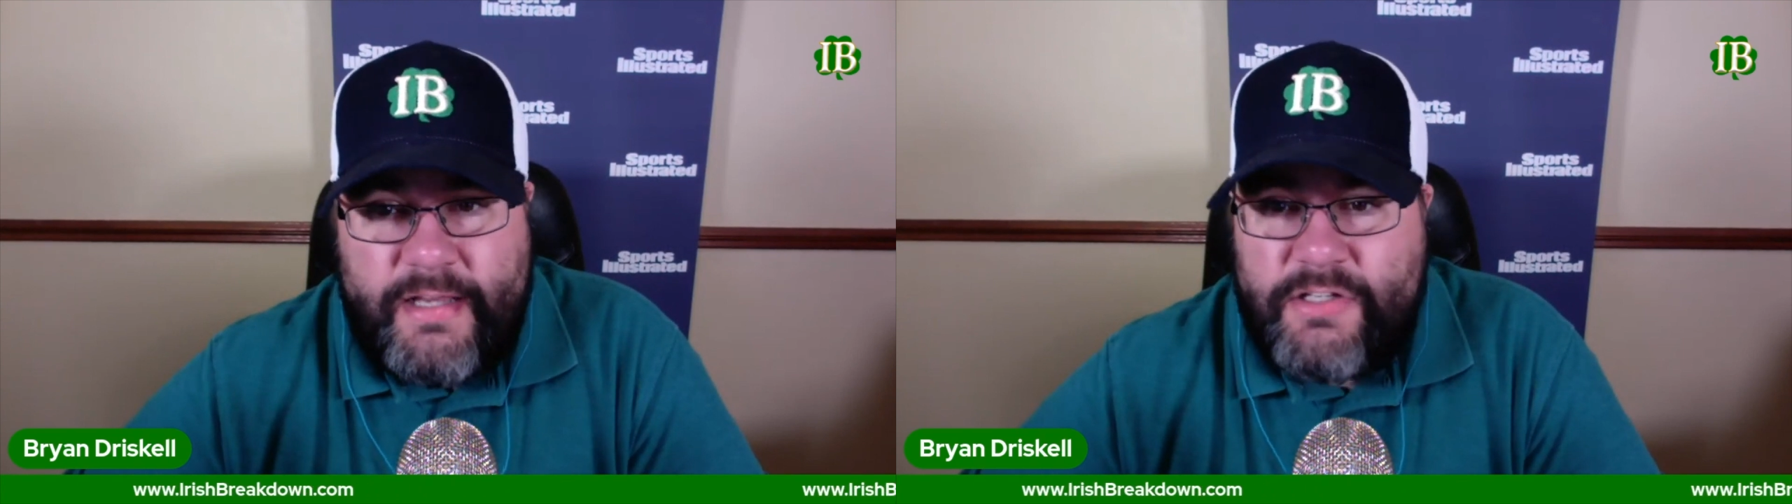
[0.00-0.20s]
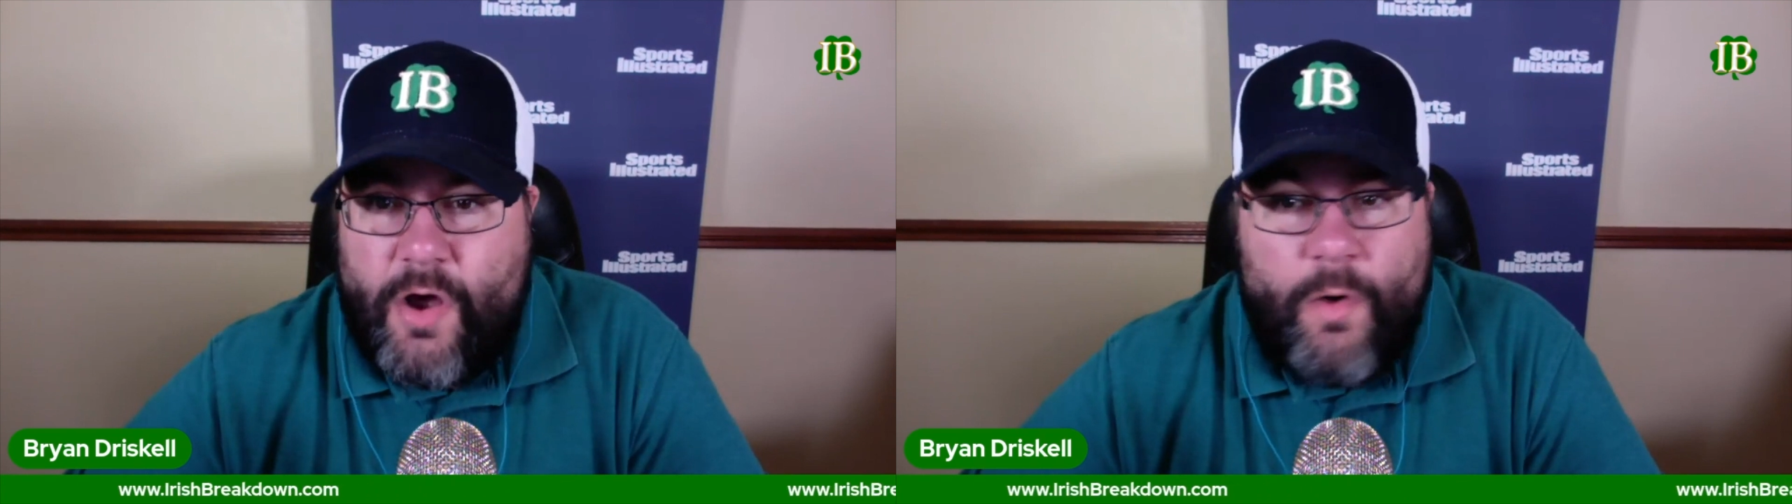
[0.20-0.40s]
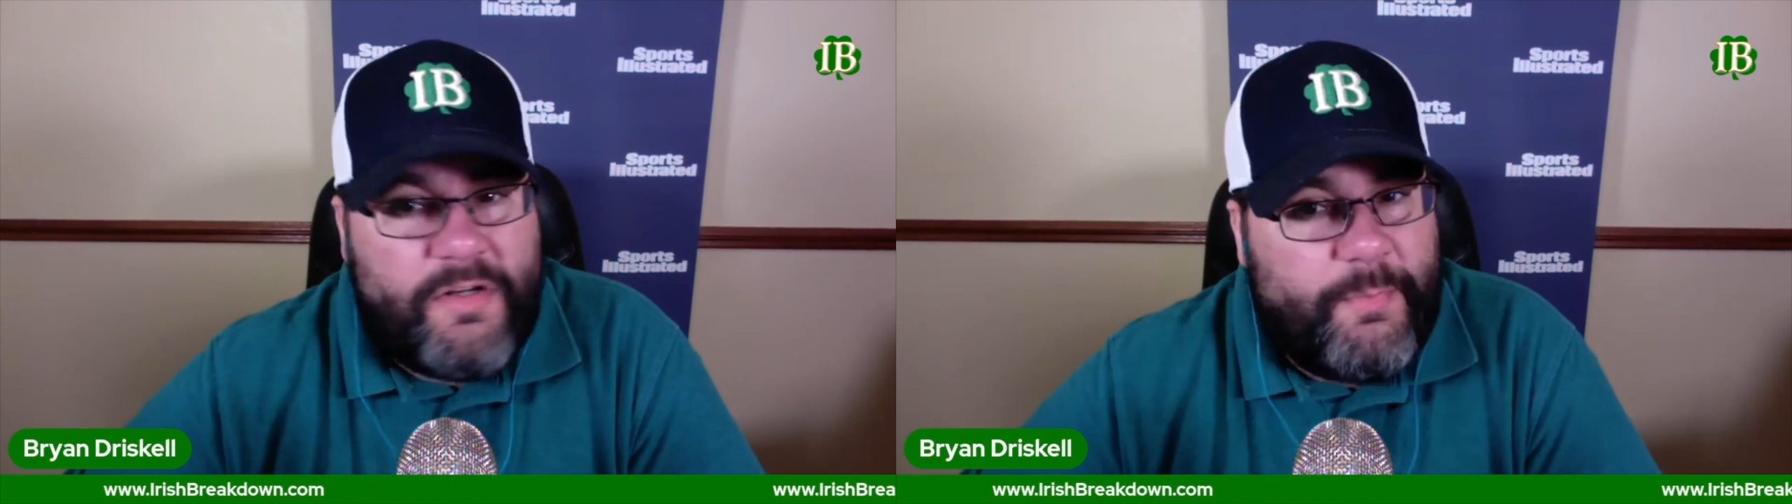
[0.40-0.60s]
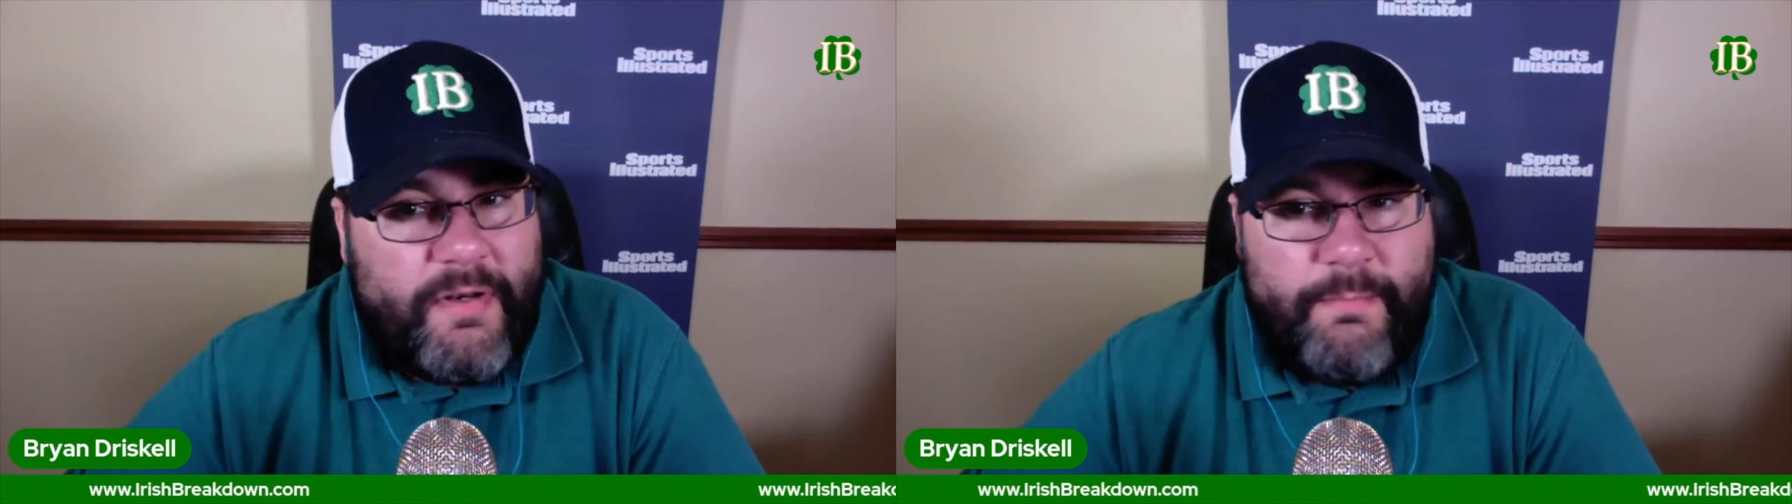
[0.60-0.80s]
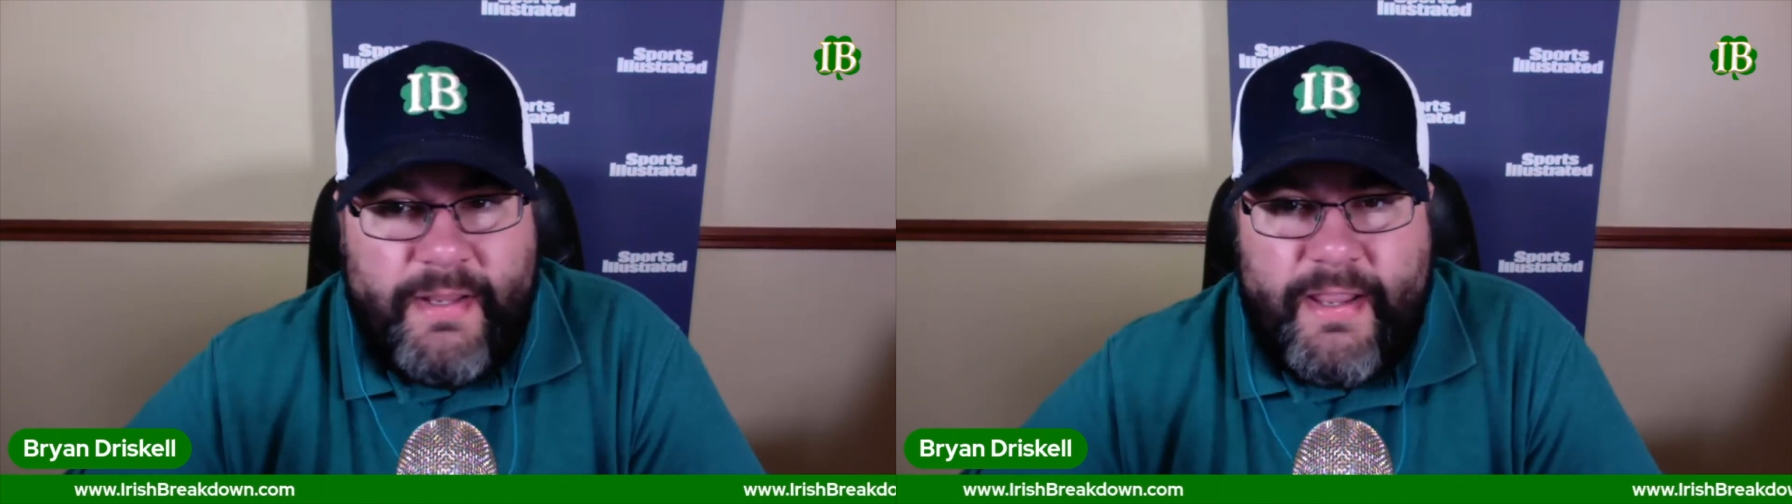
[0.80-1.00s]
He's always been
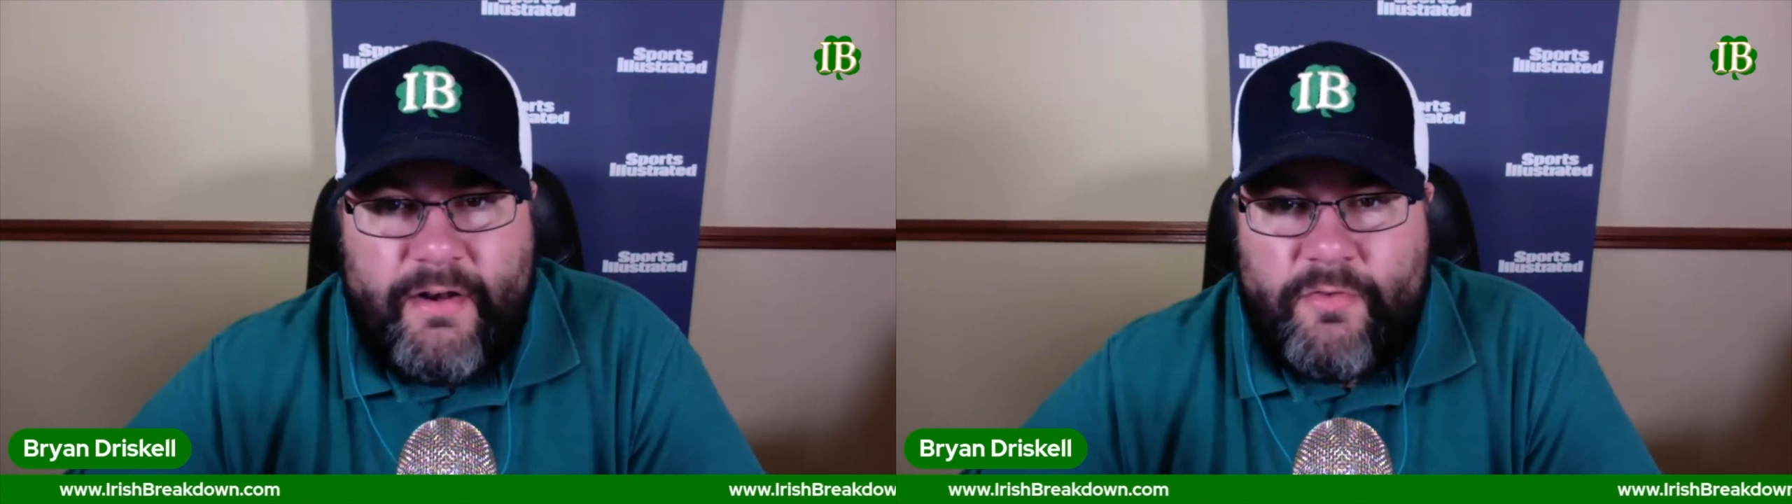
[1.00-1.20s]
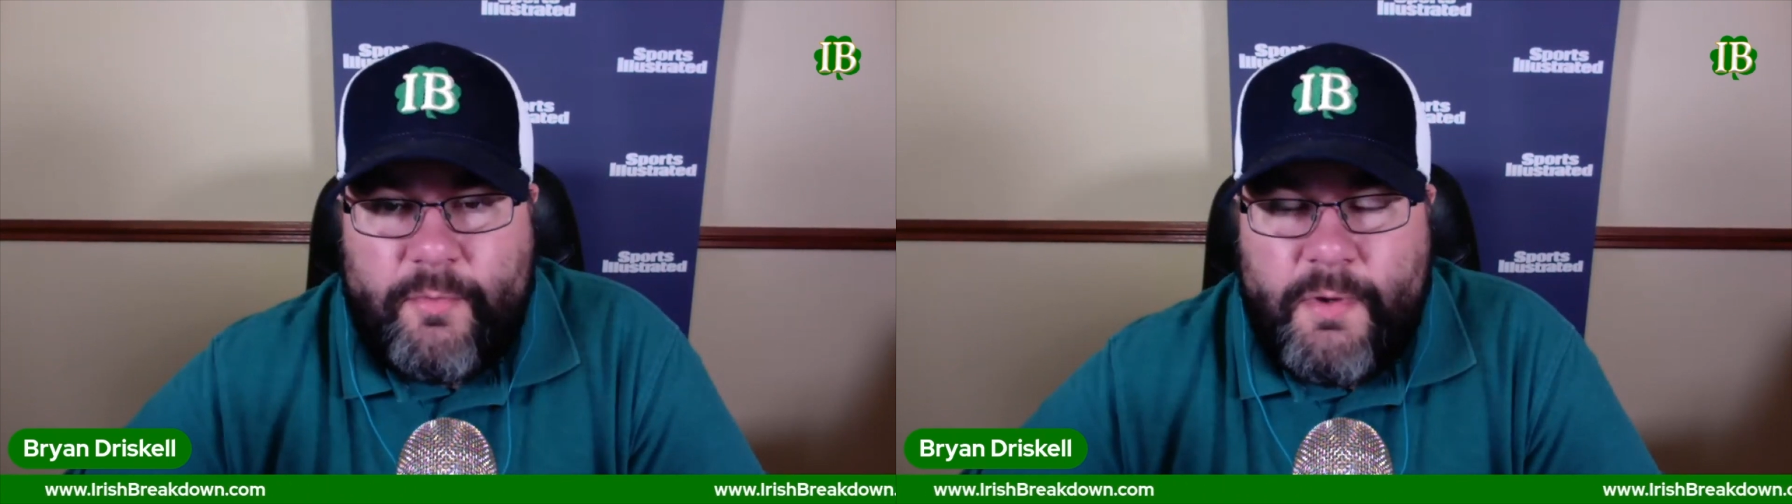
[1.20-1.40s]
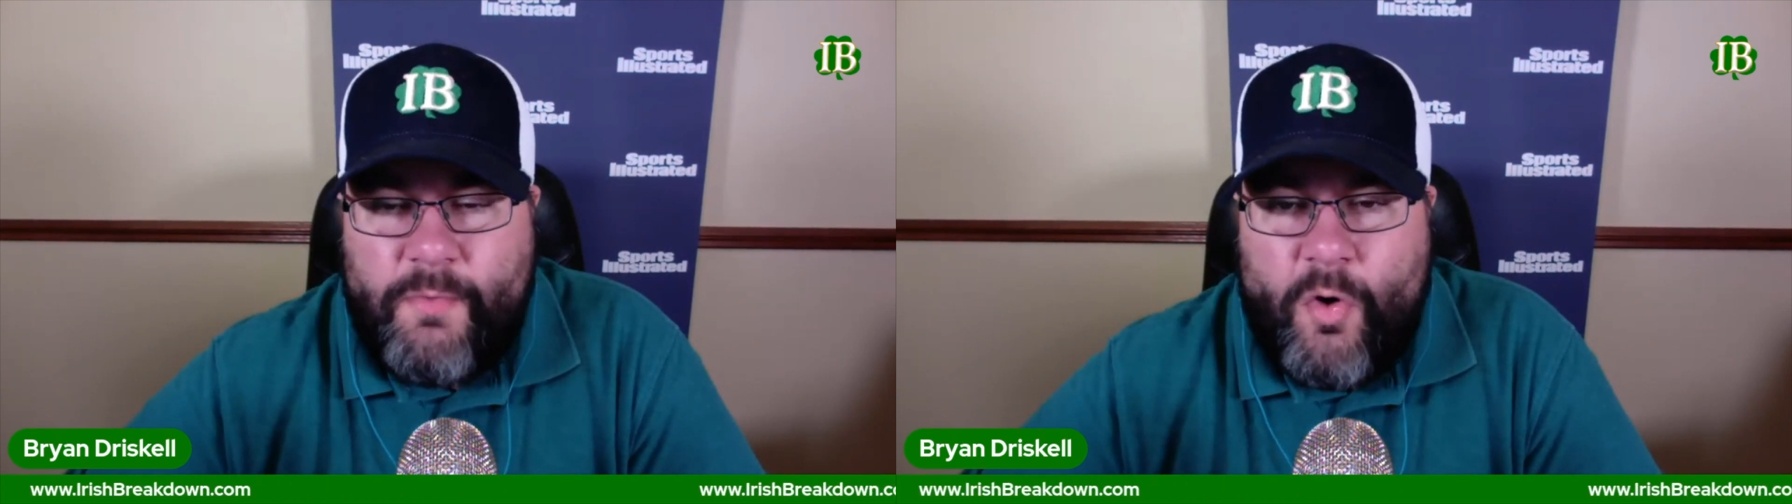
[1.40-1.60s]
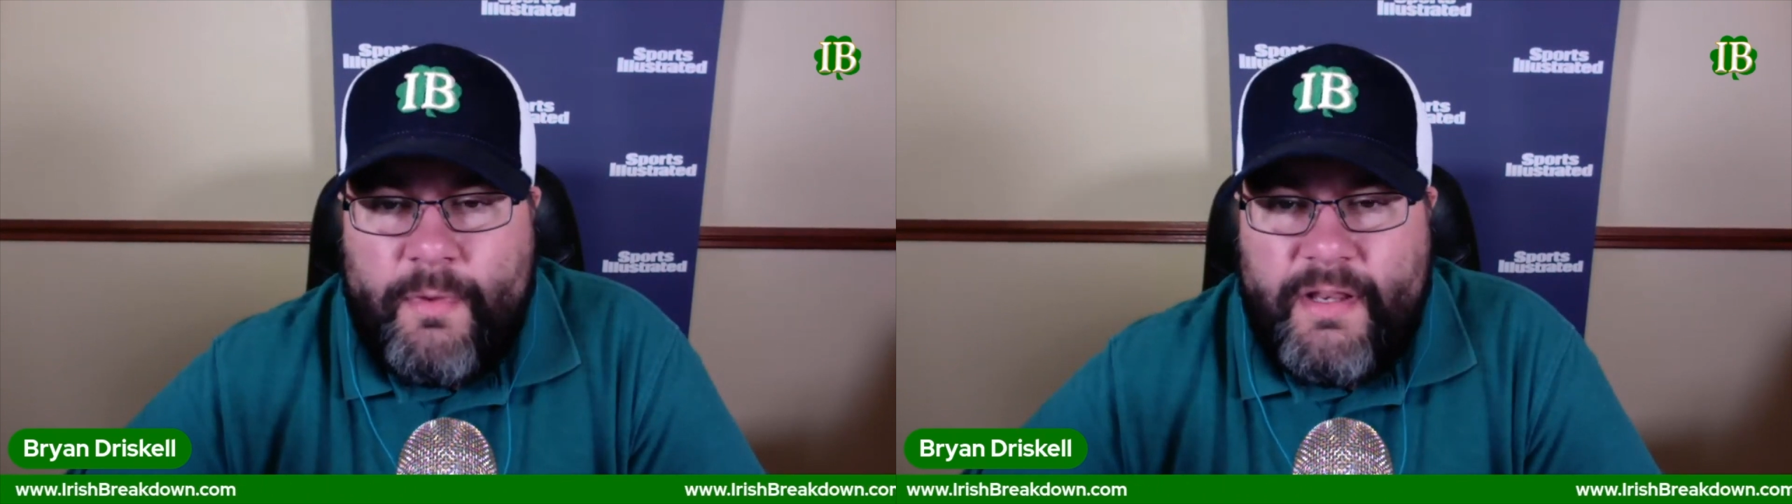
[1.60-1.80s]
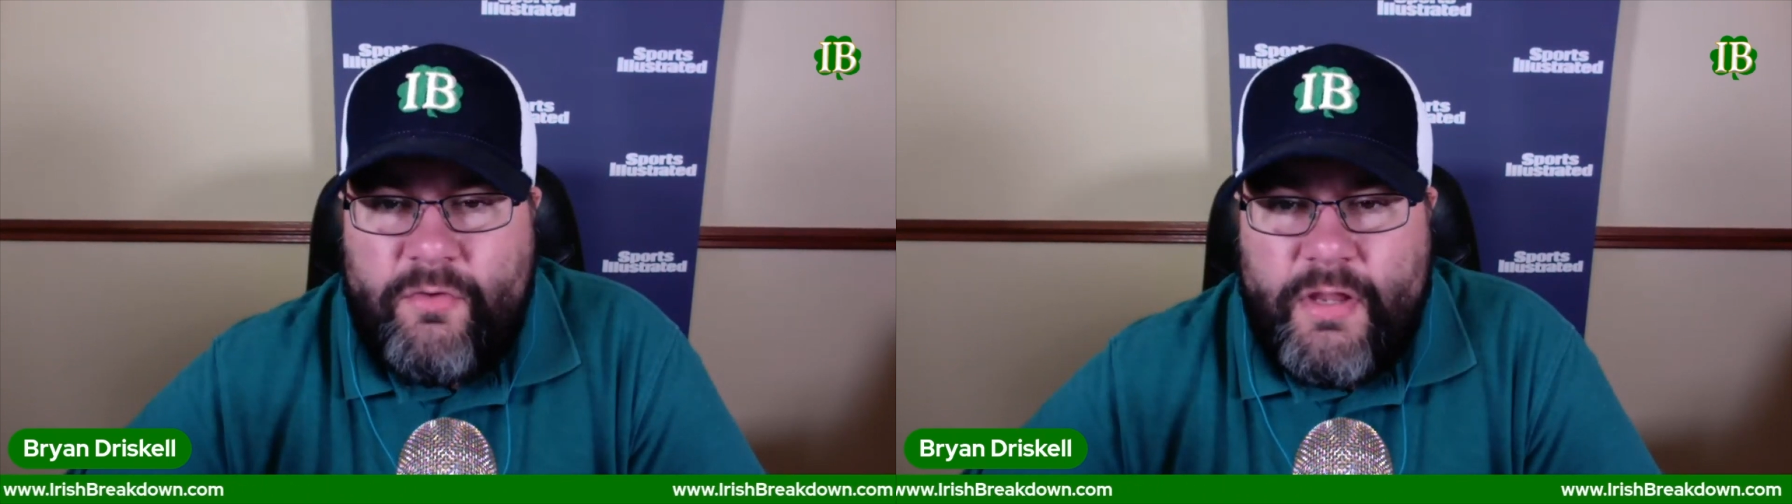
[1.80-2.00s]
a big hitter from the moment he,